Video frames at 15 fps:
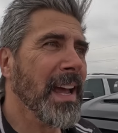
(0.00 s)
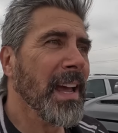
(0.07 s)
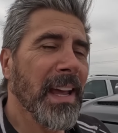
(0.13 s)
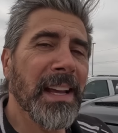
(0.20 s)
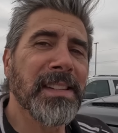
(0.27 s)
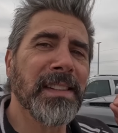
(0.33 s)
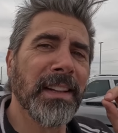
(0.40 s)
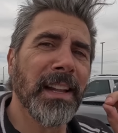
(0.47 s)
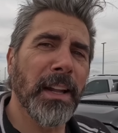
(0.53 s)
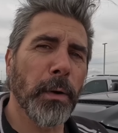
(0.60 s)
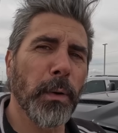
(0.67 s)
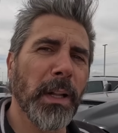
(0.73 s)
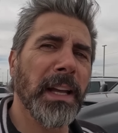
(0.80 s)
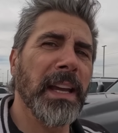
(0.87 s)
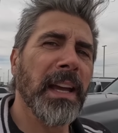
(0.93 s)
is
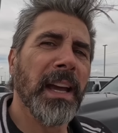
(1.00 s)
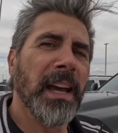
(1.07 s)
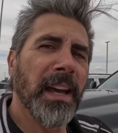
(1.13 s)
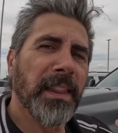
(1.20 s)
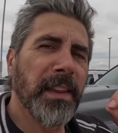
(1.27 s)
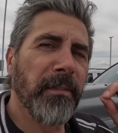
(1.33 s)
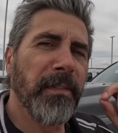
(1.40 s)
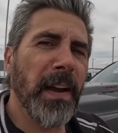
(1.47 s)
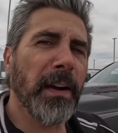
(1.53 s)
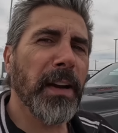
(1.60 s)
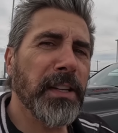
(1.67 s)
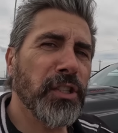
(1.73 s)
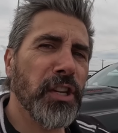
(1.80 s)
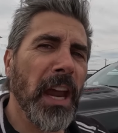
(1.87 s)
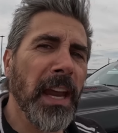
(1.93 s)
literally the very
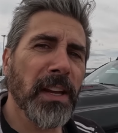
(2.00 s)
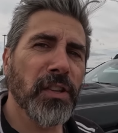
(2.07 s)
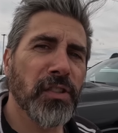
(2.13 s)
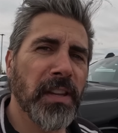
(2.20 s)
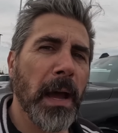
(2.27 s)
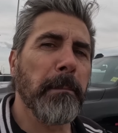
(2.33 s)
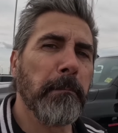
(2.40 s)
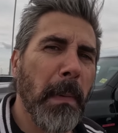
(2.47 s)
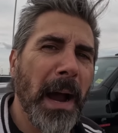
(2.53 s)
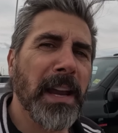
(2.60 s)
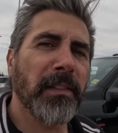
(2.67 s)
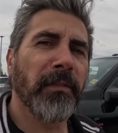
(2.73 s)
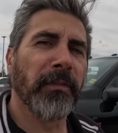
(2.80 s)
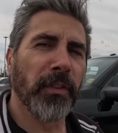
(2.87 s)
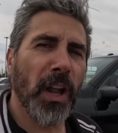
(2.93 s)
change that might
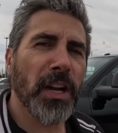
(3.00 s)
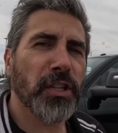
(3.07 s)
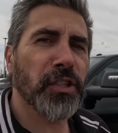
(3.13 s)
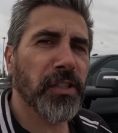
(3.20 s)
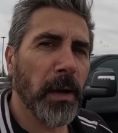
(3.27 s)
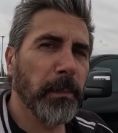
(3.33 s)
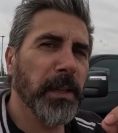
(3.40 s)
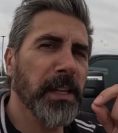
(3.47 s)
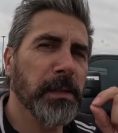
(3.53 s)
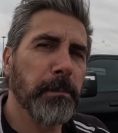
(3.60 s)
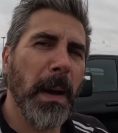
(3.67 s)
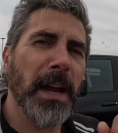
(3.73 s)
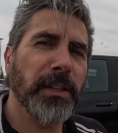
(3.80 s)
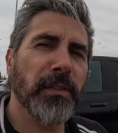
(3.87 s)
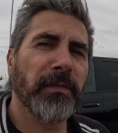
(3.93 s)
flush some of these
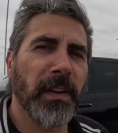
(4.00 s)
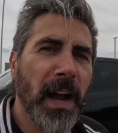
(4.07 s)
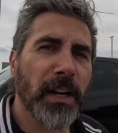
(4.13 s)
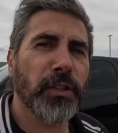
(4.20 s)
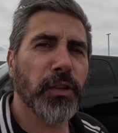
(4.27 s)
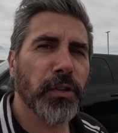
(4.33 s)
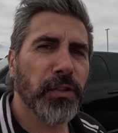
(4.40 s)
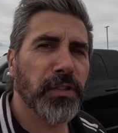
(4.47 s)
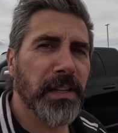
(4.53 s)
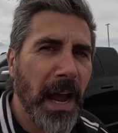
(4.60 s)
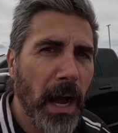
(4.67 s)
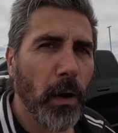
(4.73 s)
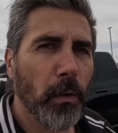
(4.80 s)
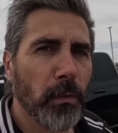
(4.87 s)
manufacturers down.